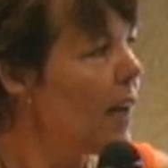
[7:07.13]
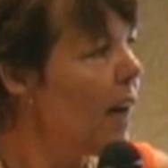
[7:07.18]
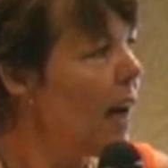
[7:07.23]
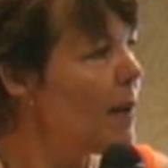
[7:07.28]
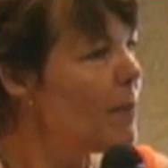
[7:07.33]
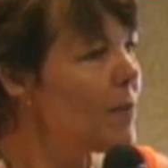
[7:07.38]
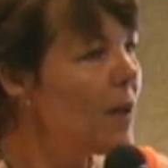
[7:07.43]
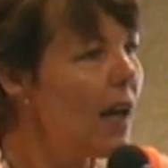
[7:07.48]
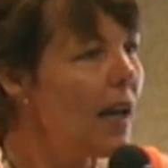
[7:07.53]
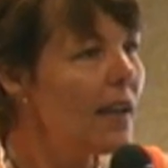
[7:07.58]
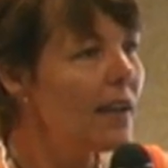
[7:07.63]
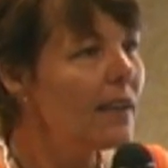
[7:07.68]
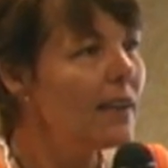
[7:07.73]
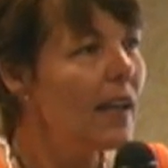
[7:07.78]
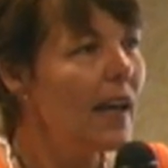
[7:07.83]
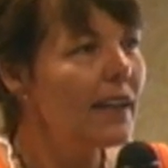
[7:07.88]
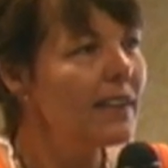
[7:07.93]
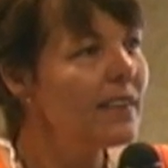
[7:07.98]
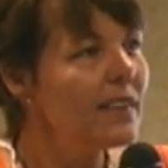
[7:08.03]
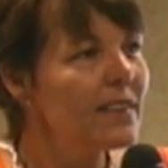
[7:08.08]
I'm not,
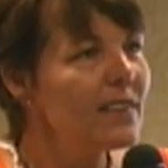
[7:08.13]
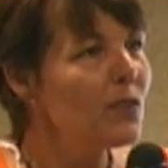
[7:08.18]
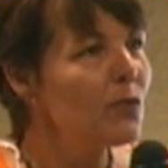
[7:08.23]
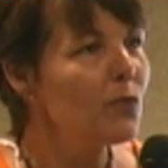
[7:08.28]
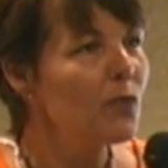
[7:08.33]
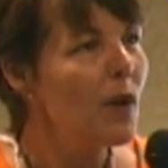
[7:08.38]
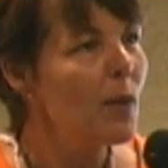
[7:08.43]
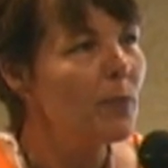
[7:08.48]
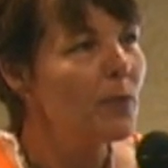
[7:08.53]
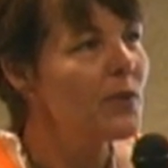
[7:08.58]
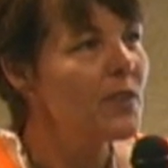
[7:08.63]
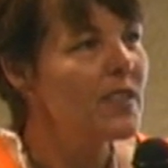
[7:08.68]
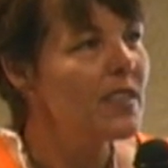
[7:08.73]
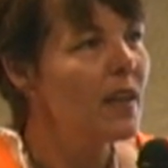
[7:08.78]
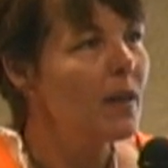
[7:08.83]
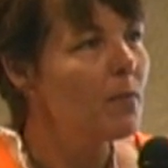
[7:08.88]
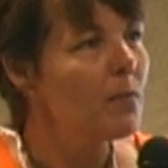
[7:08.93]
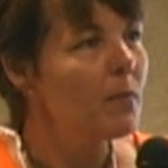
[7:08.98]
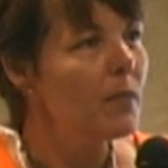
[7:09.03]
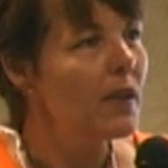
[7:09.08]
that doesn't
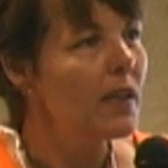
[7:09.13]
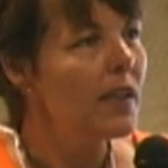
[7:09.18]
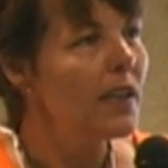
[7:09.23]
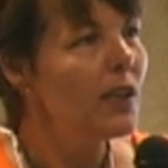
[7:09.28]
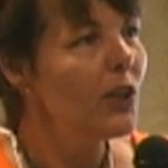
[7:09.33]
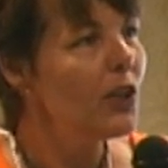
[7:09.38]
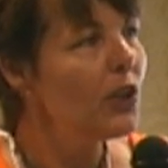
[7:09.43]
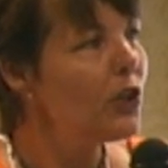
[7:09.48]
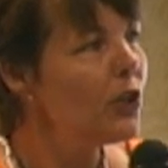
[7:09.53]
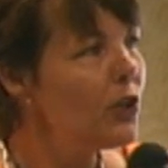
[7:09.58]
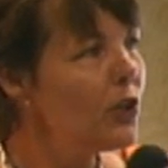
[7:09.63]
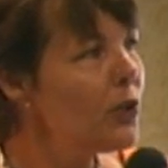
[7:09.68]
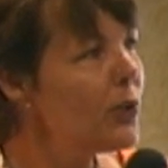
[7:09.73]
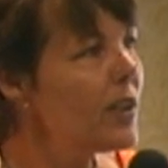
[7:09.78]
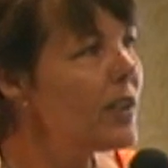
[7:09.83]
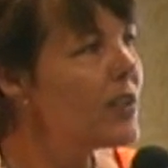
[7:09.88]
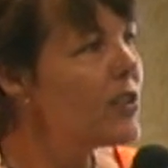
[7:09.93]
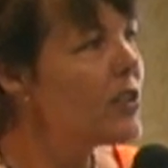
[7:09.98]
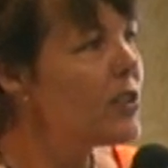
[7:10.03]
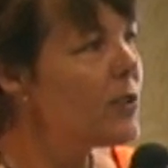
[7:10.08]
represent me. Who
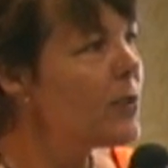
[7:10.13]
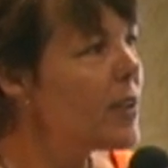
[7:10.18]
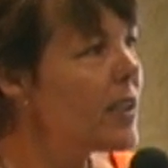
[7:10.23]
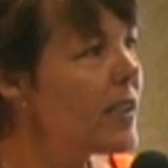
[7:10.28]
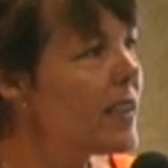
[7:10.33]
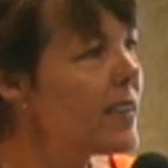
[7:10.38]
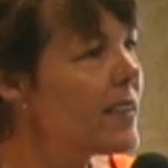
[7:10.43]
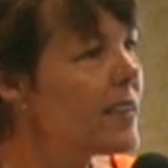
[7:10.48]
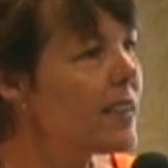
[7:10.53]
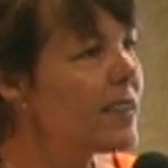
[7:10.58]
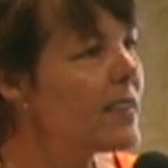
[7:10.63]
is doing this?